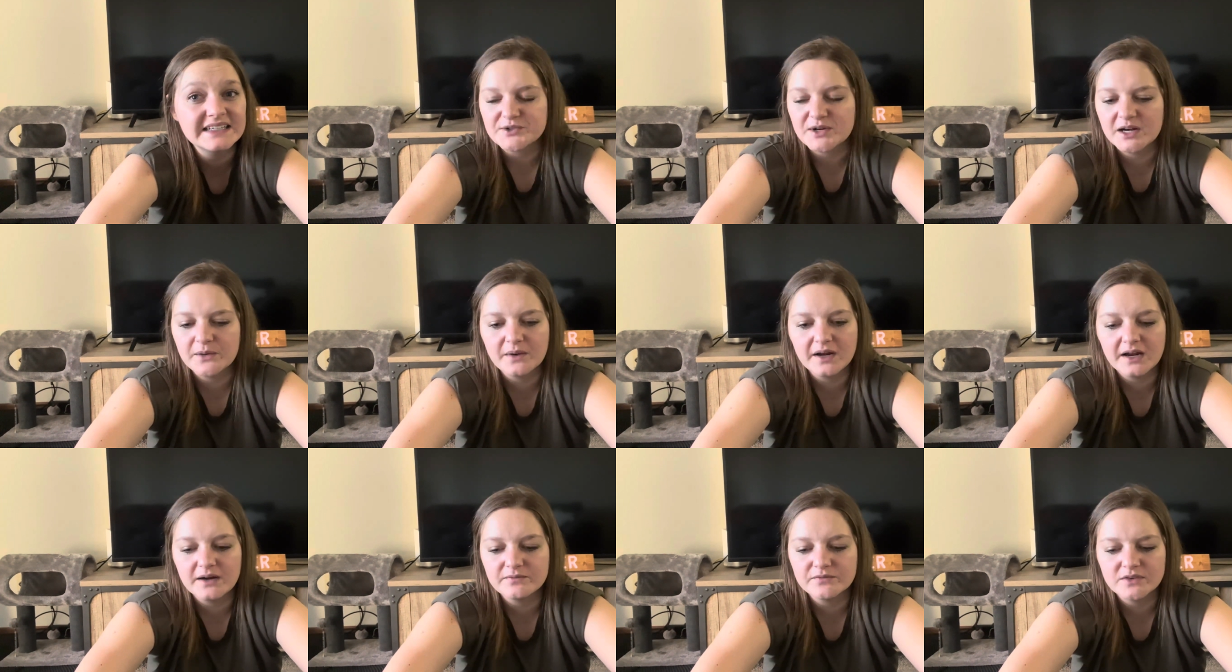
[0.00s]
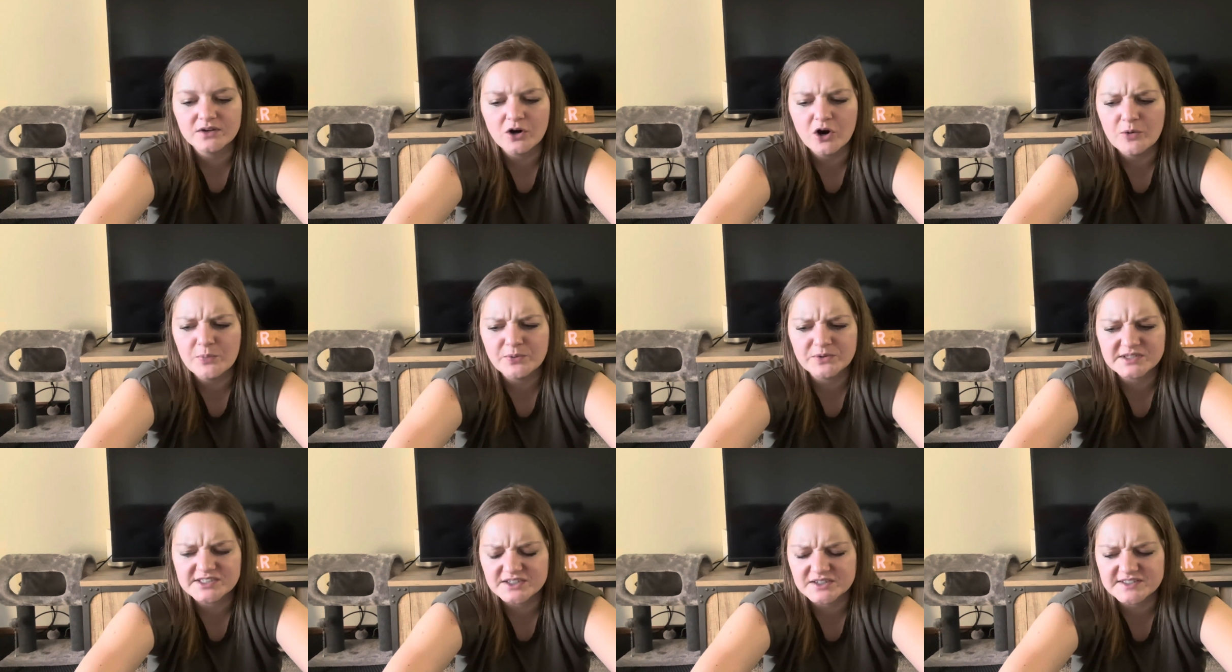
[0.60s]
Anyway,
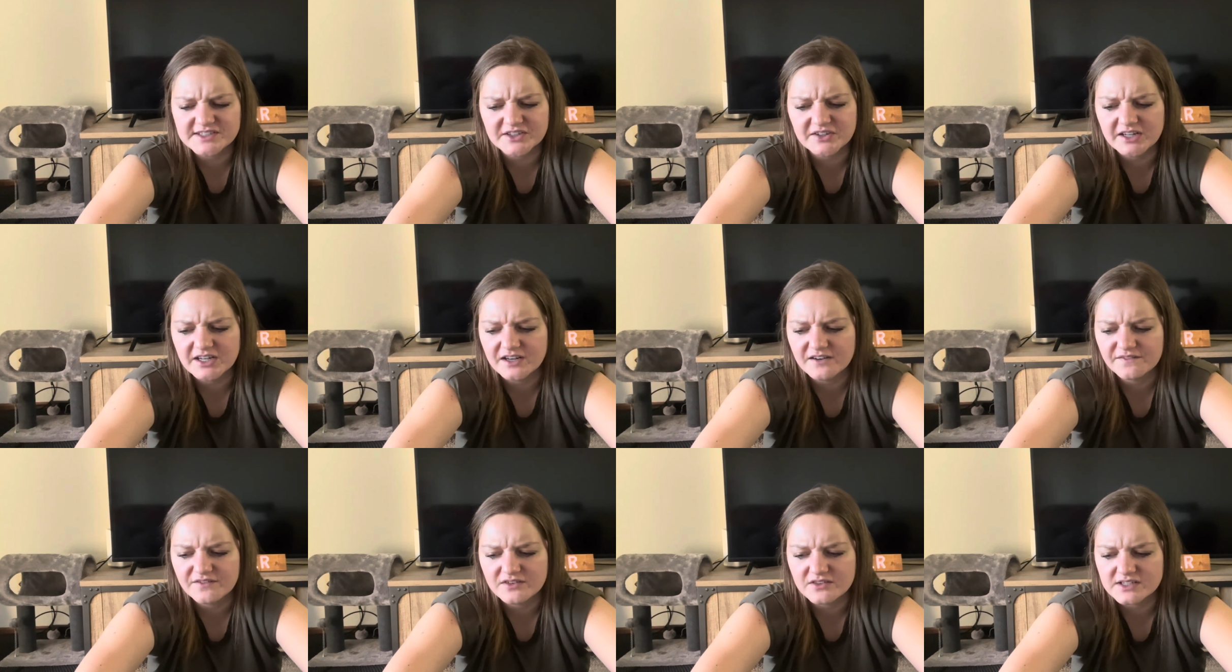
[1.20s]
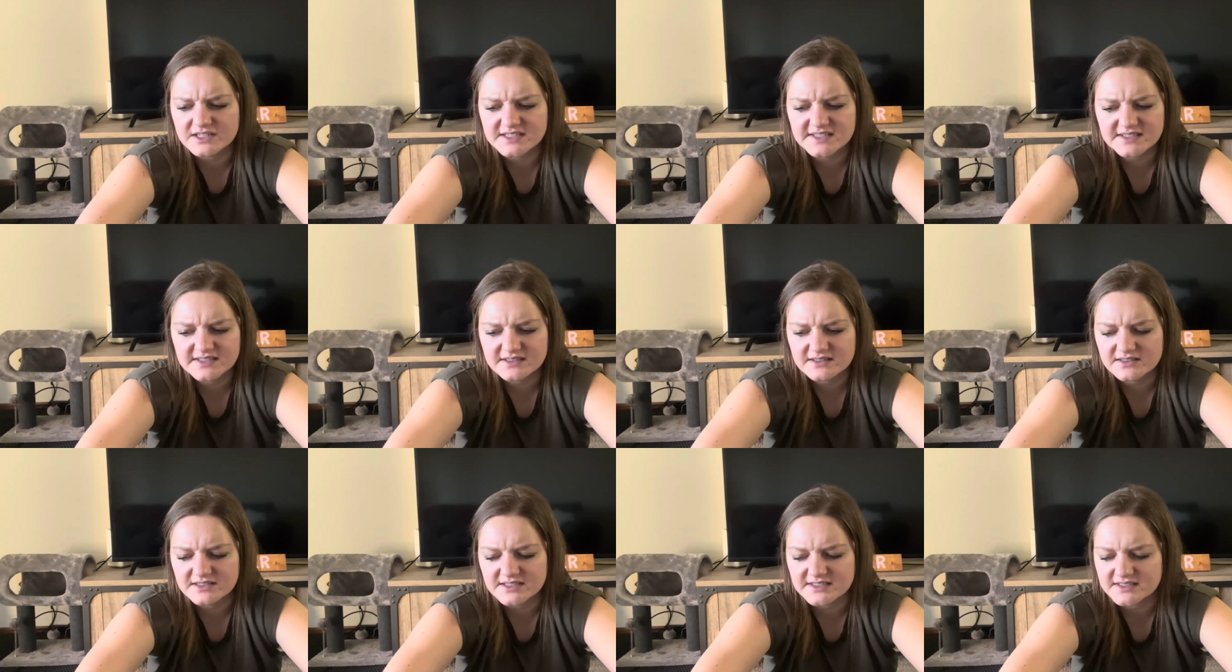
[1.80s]
Opal starts cleaning for
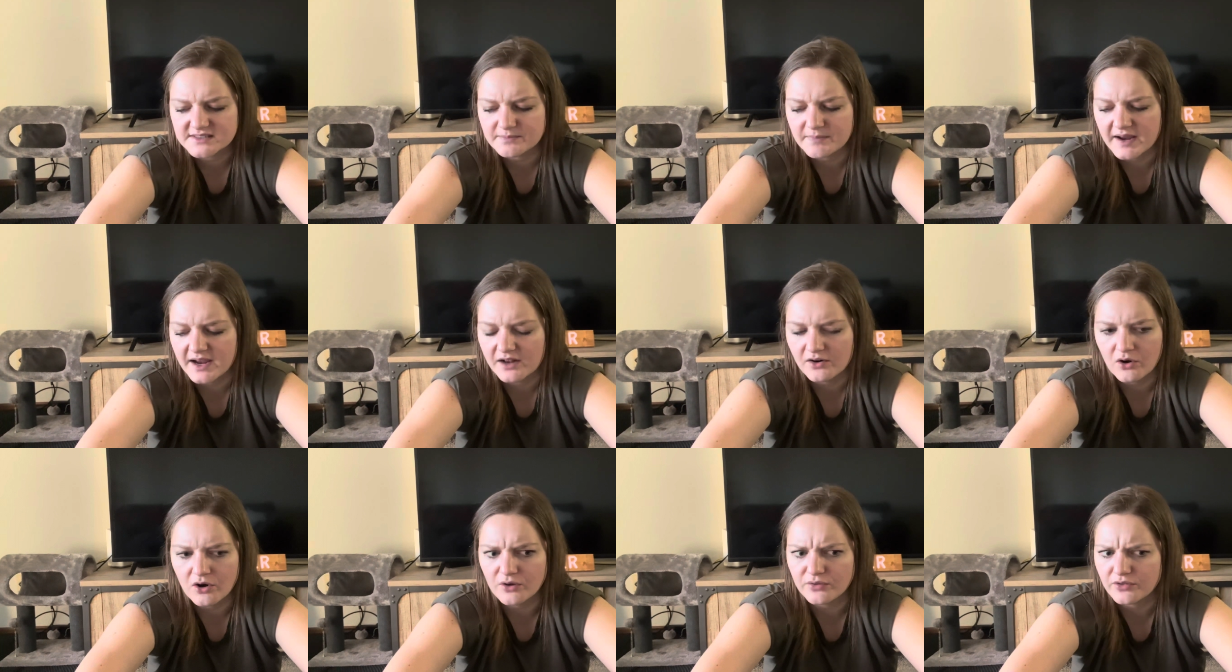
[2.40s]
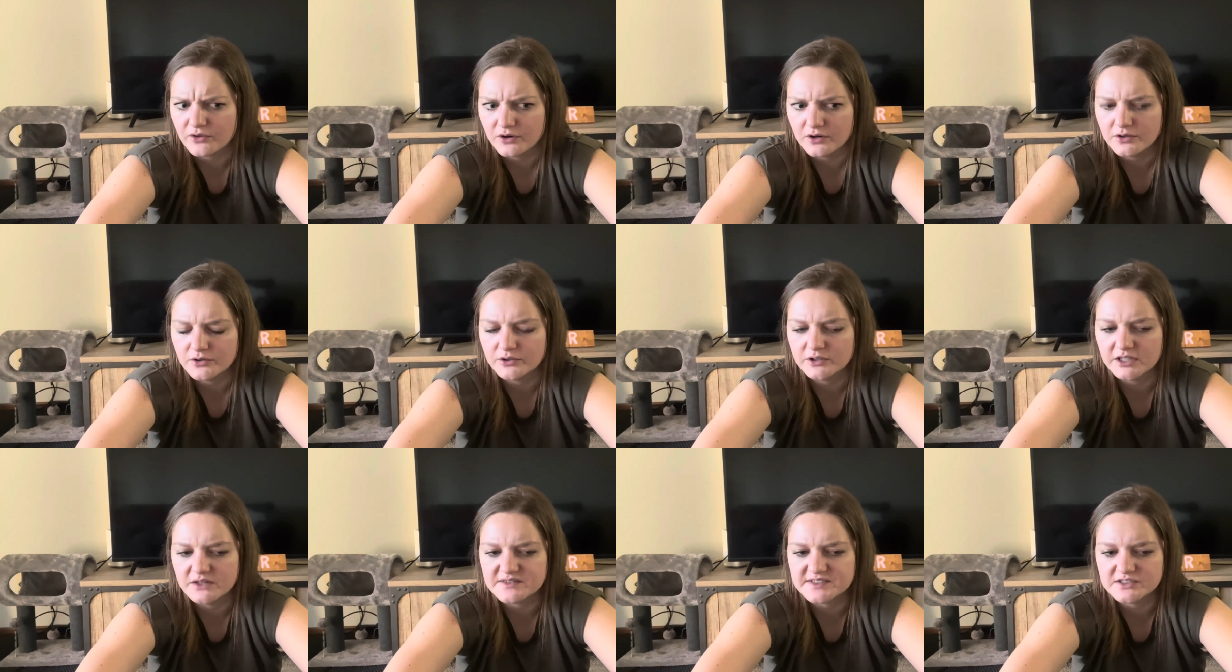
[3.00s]
this man, Arthur,
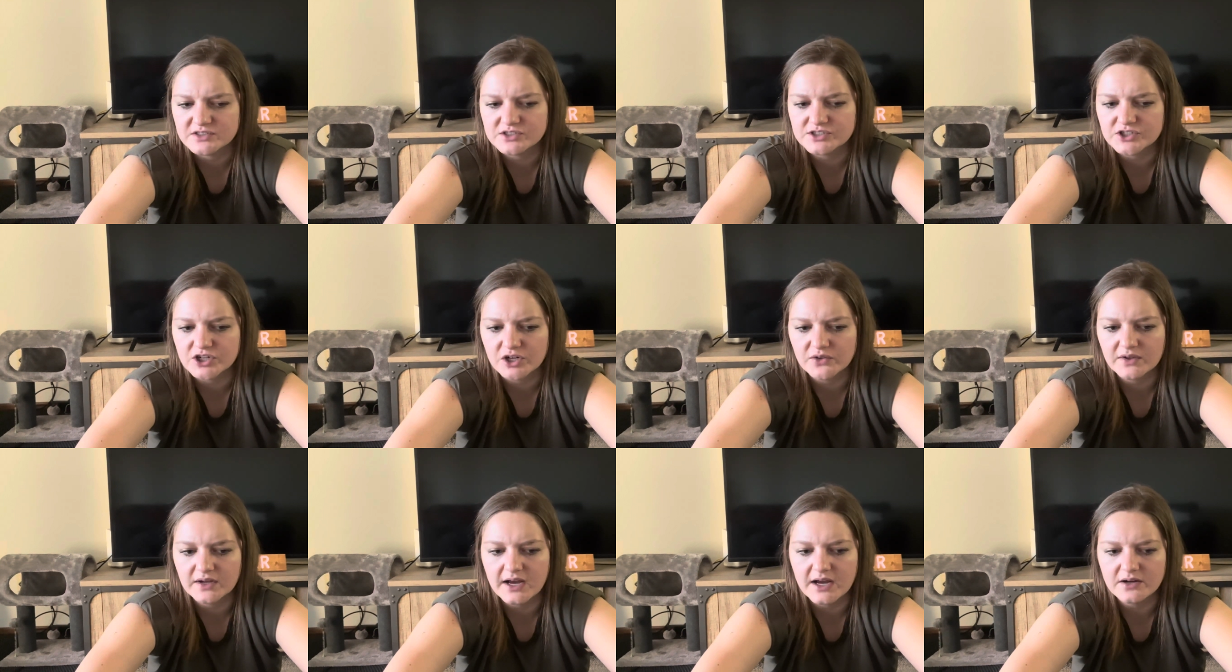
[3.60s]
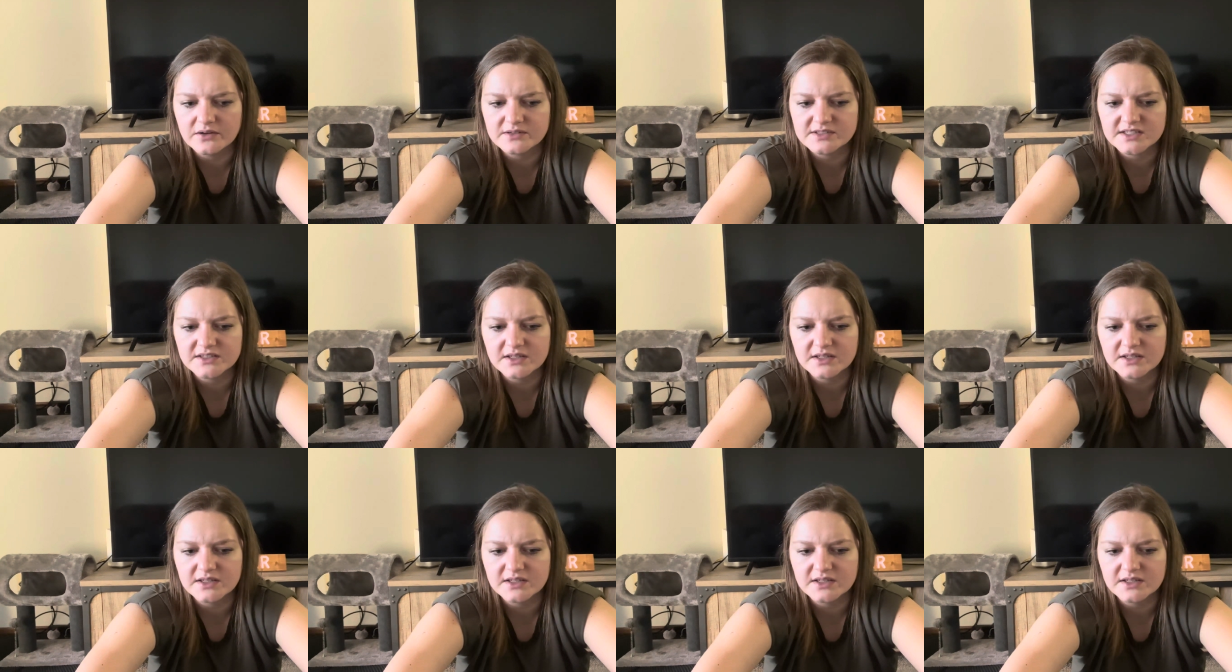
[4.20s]
who lives in the Starling House.